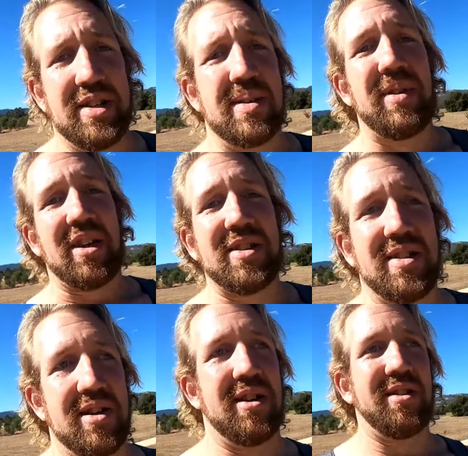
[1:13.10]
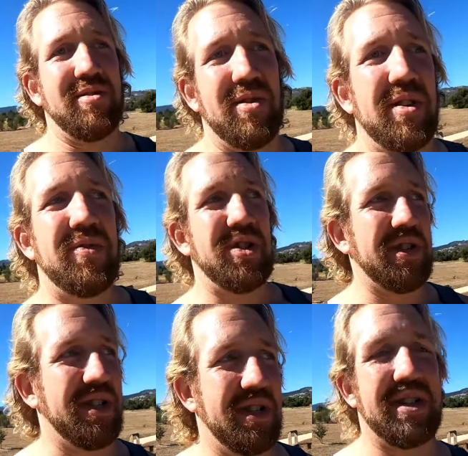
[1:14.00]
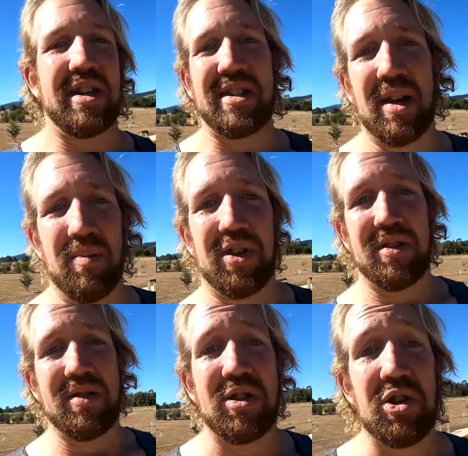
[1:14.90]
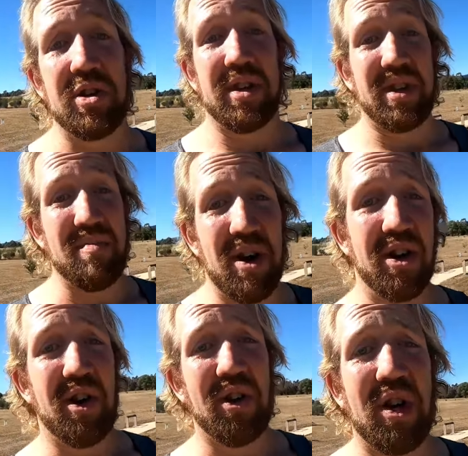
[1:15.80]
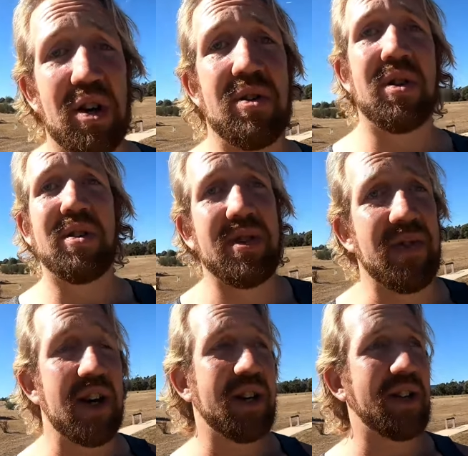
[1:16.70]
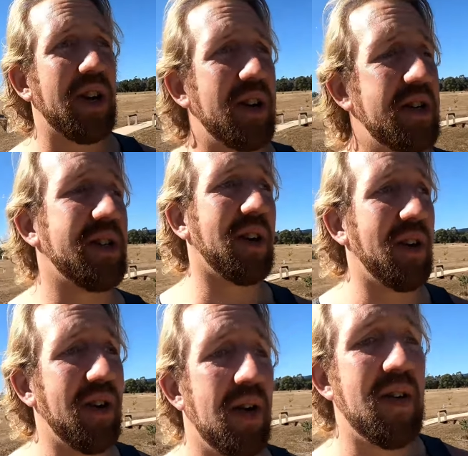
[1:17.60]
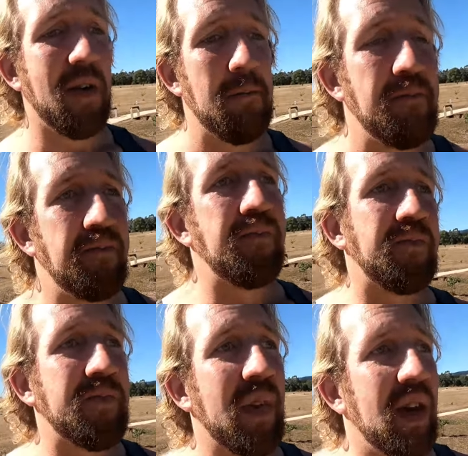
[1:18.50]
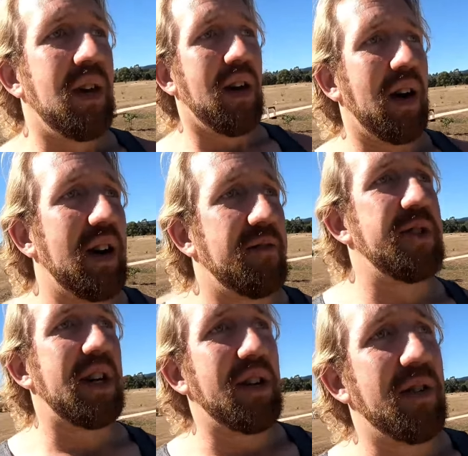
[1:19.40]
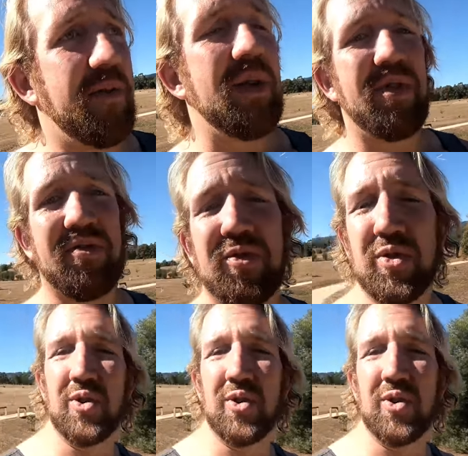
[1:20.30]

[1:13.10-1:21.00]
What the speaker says: some exercise or even just to see something new that they might not know is around. So I've done a fair bit of